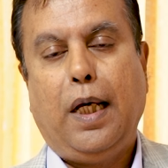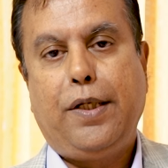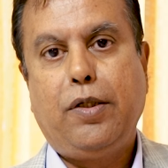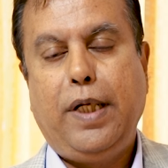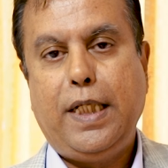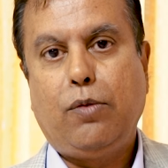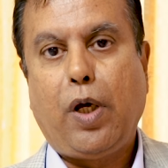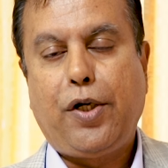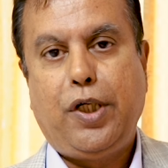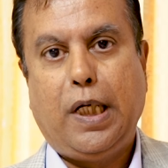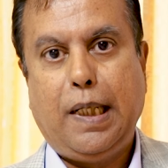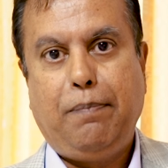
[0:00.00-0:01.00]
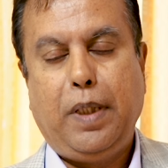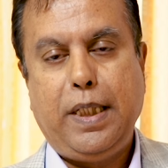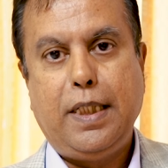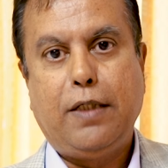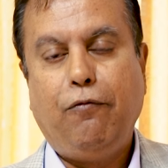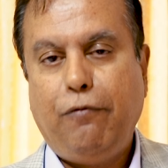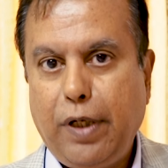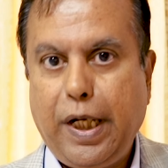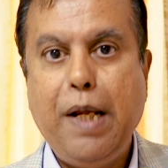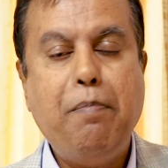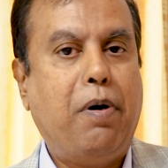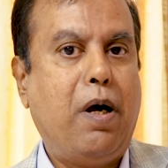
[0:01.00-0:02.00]
today's workshop is a
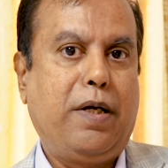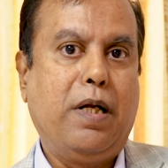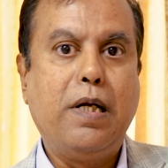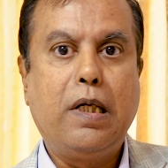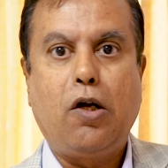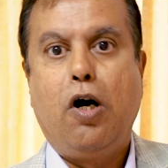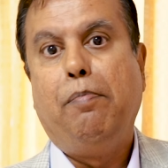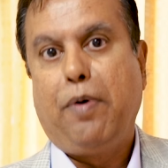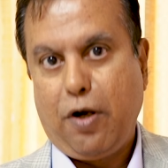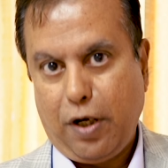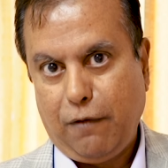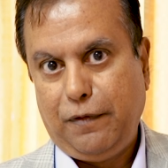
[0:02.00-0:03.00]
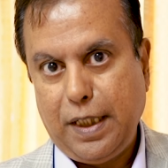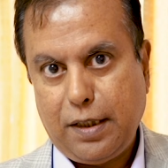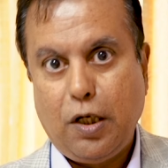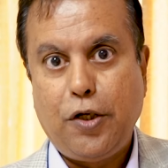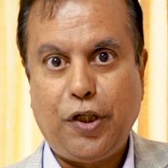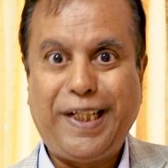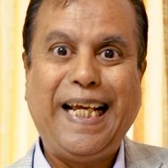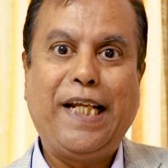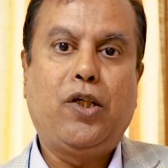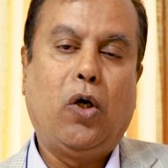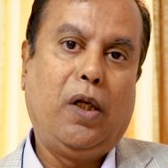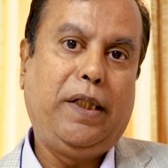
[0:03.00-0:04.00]
very important component of this to
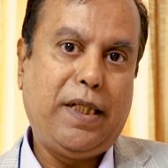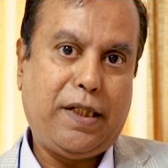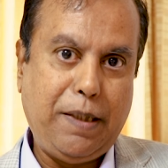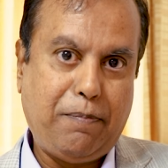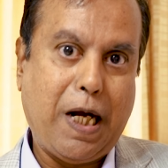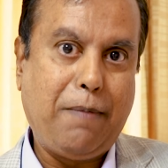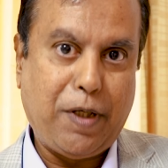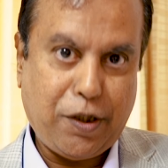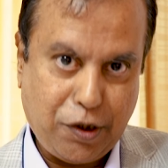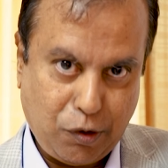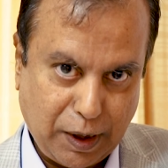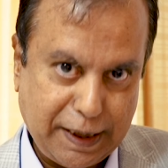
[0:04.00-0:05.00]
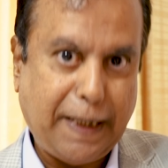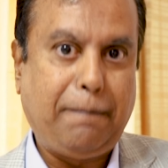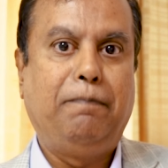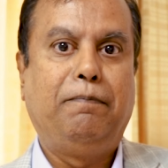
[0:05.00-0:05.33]
get all these departments together.